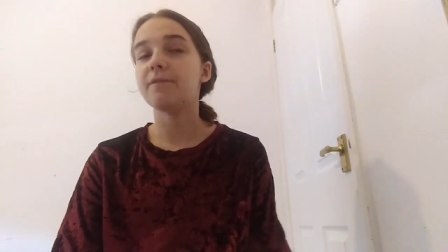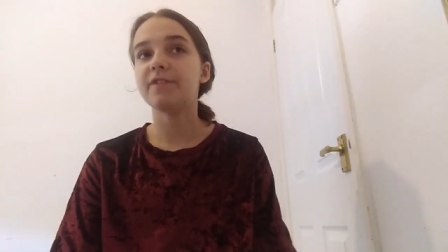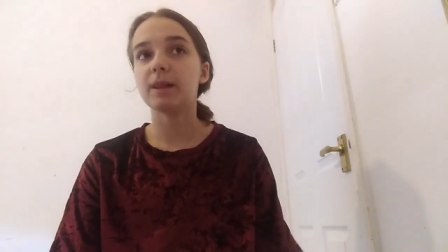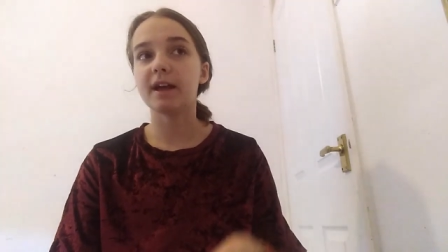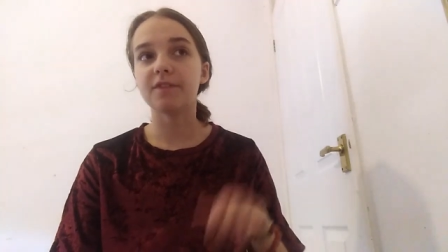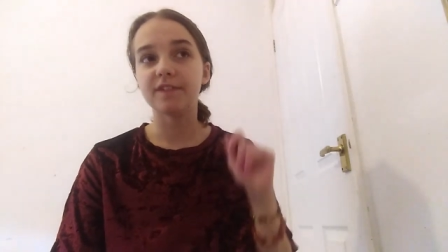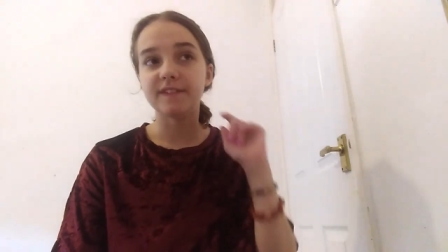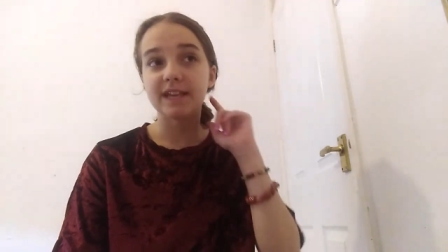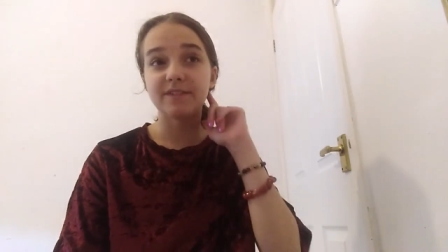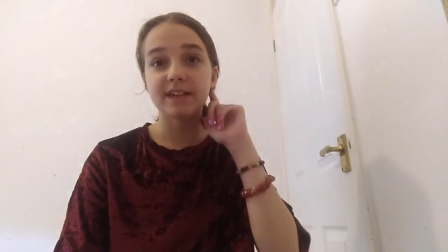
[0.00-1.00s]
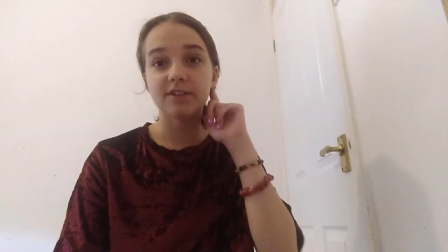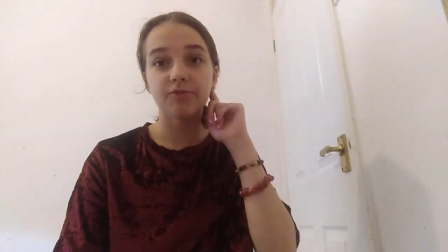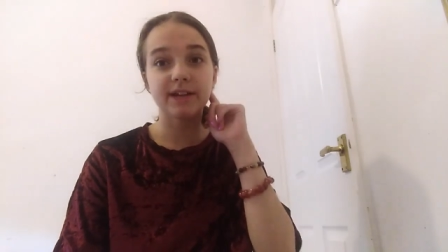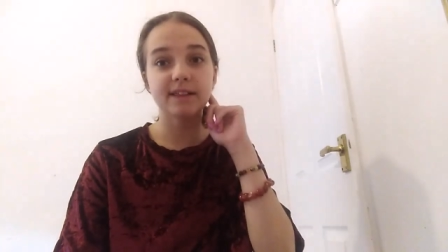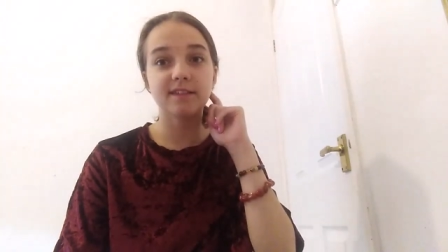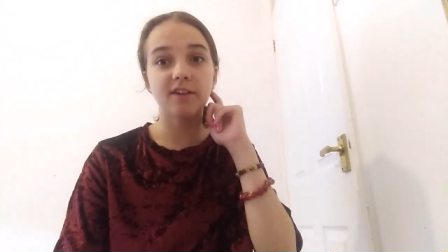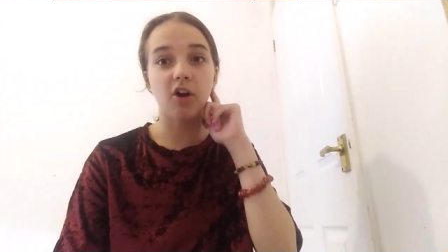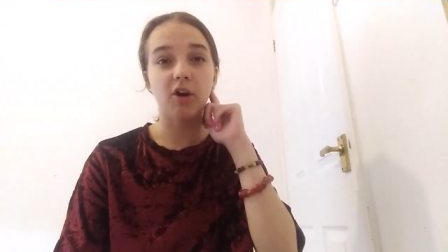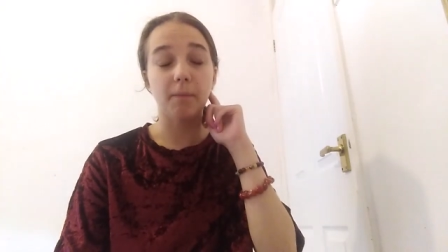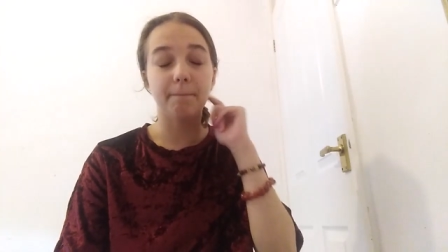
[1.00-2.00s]
feel like the TV screens
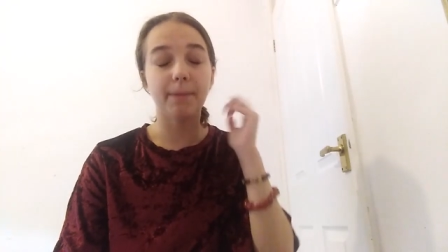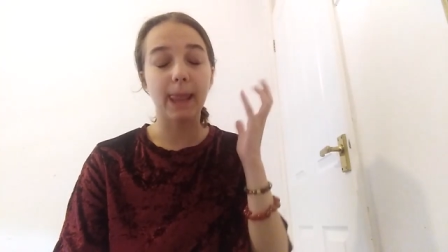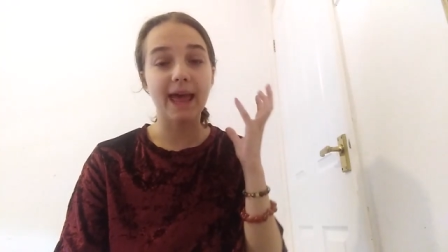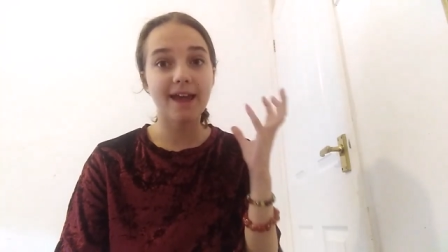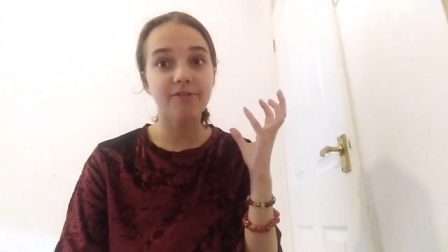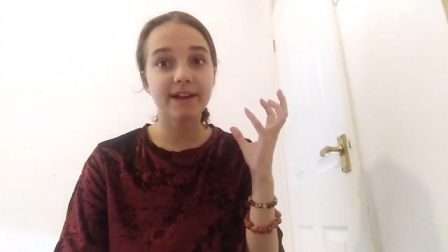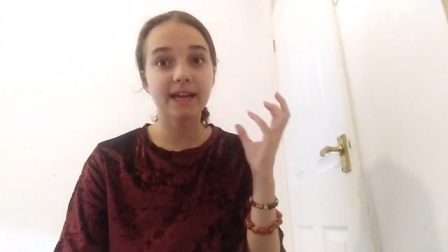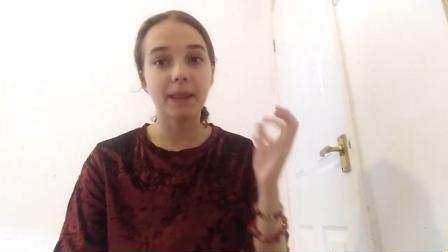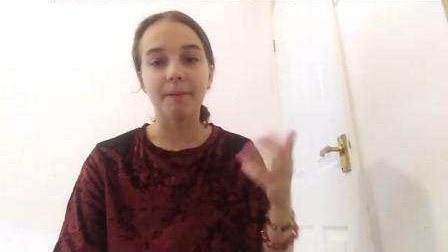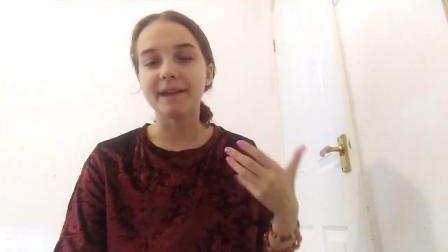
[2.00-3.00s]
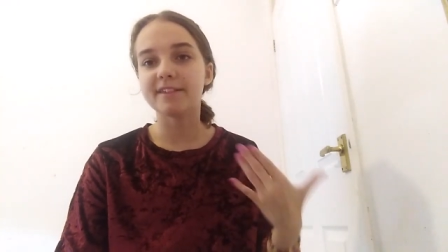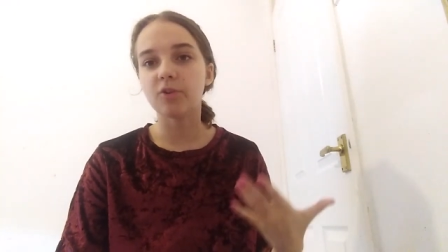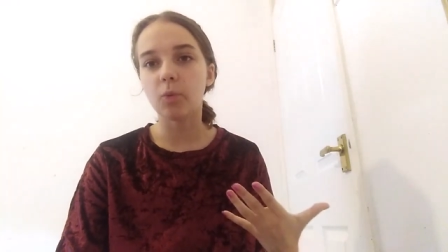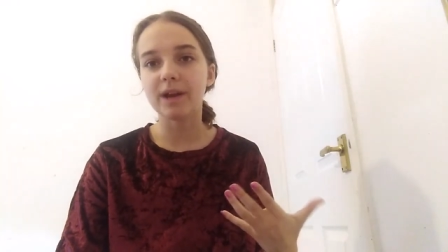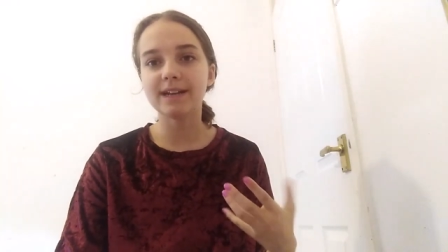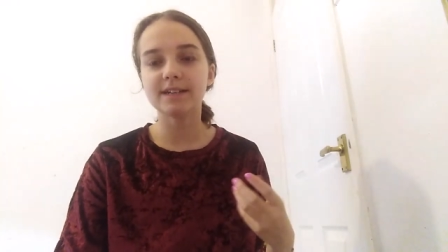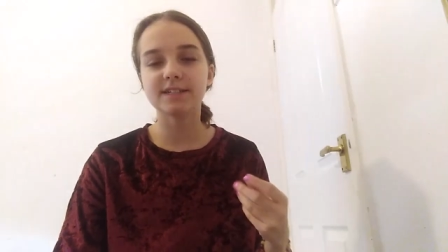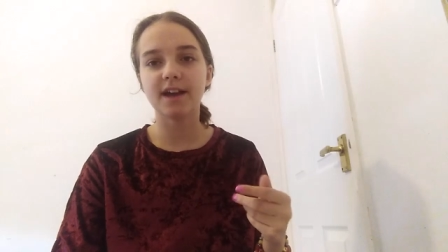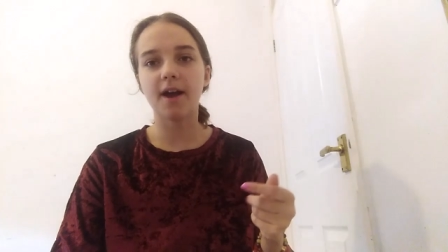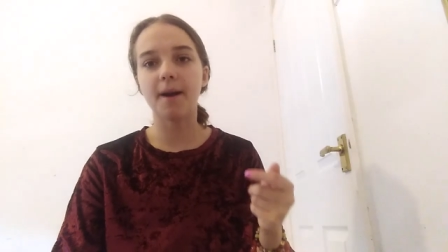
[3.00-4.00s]
are blaring and they may
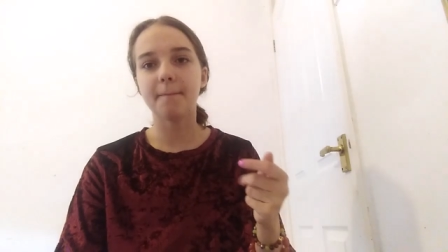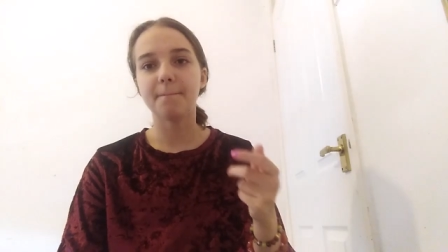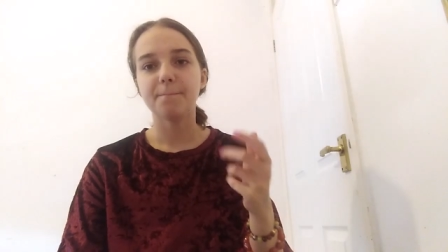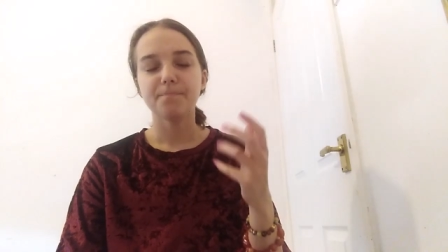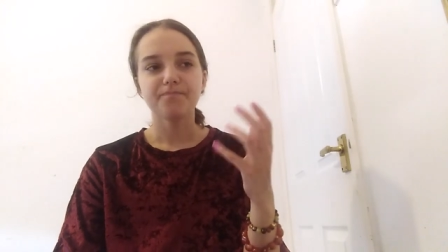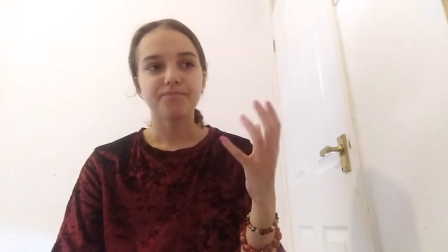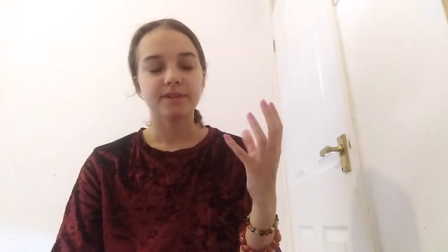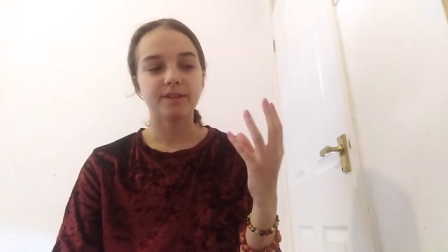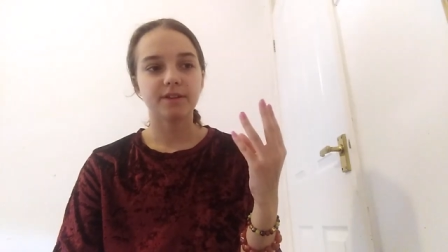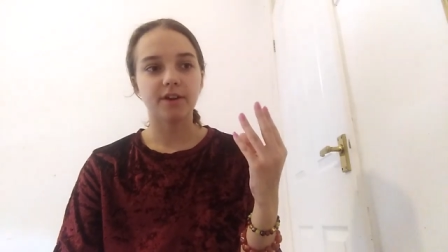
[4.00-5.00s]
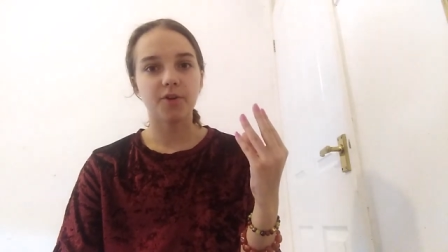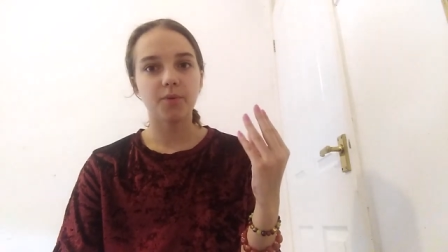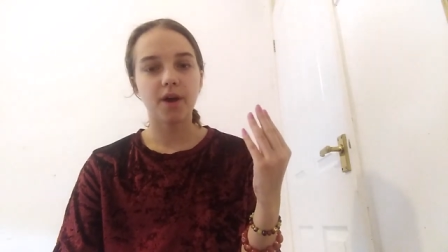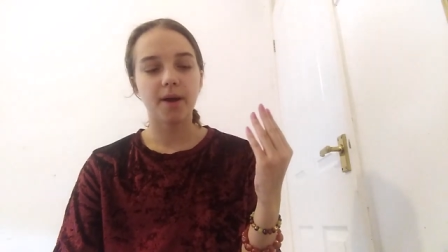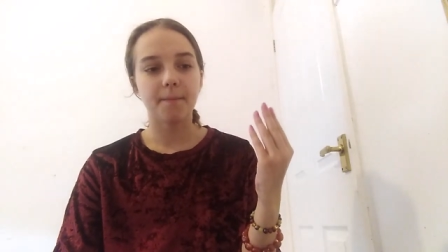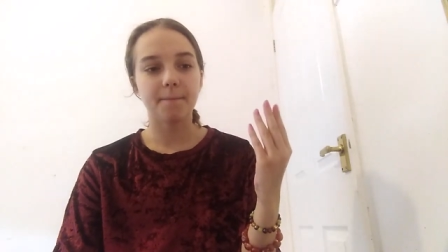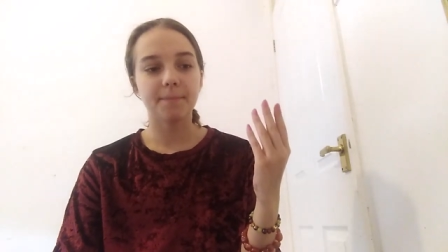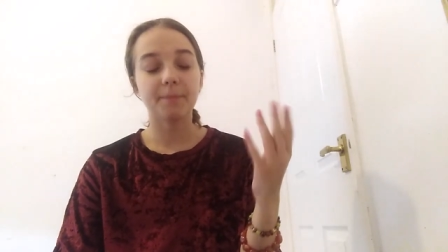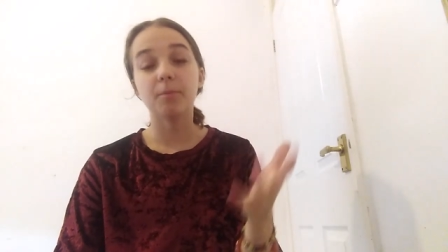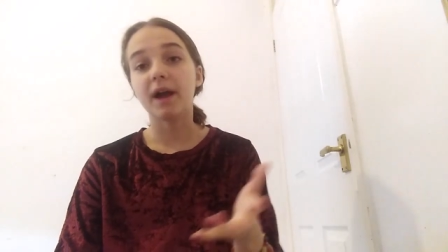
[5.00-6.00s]
squint.
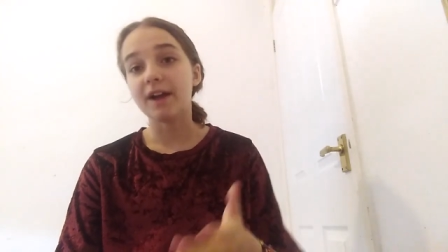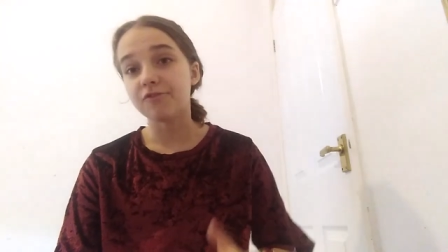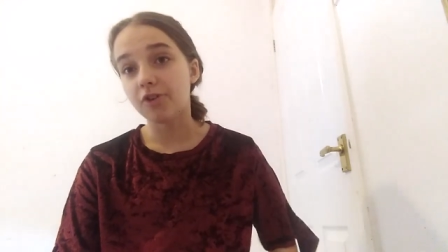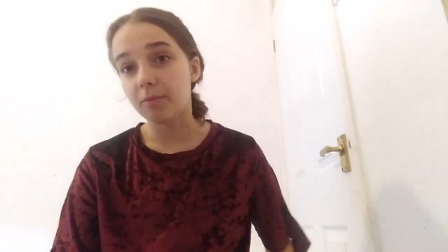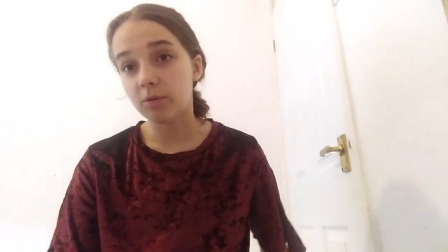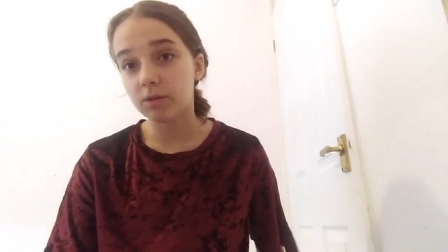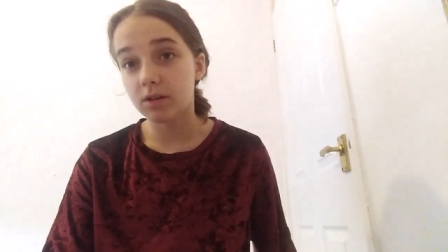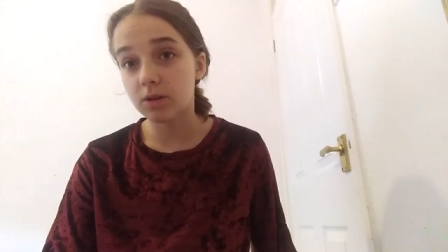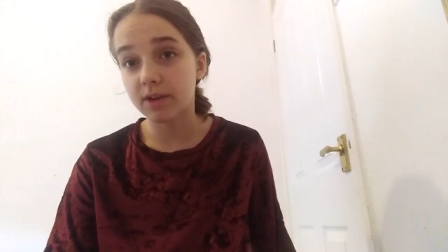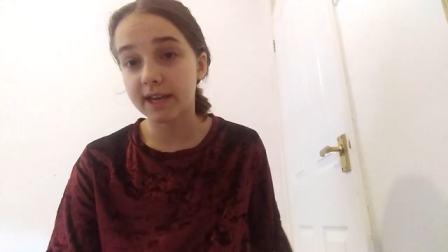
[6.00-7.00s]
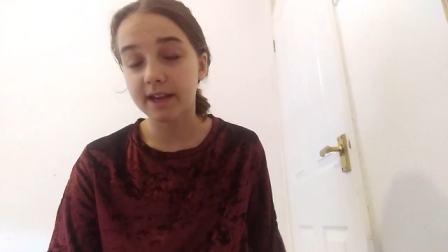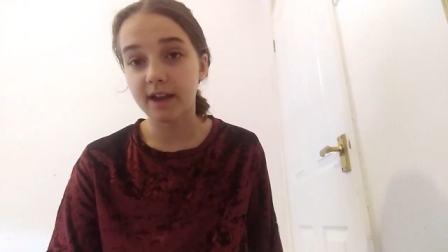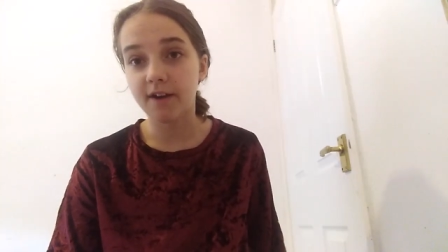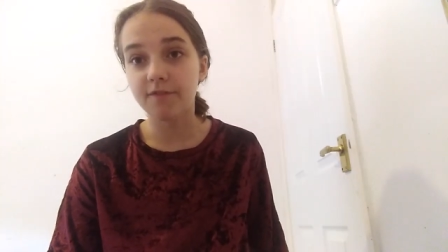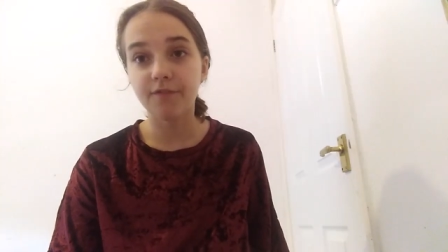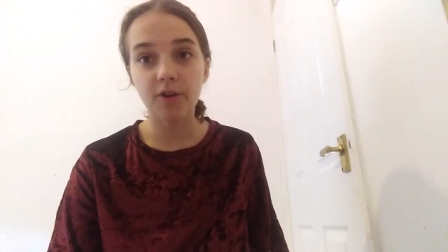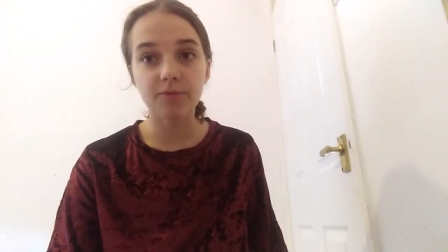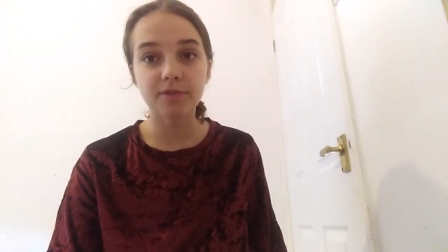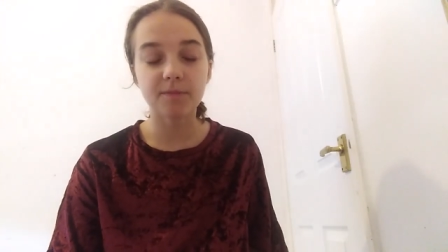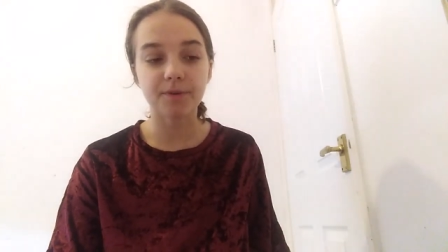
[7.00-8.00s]
People might have trouble looking at
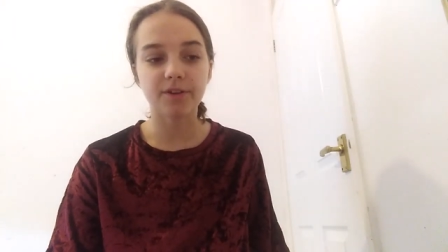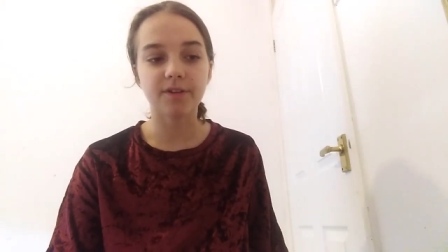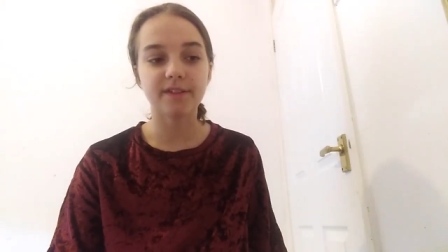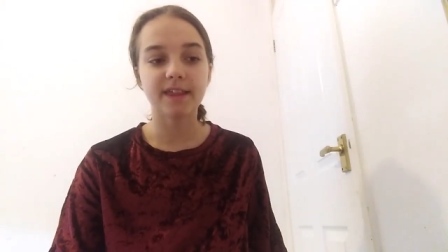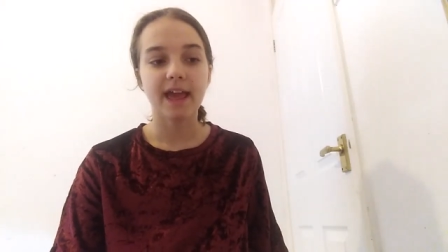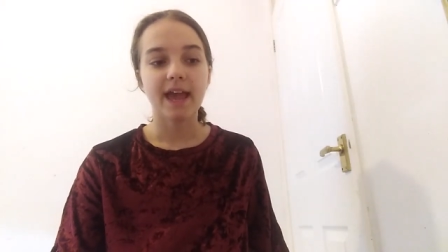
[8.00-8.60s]
phones because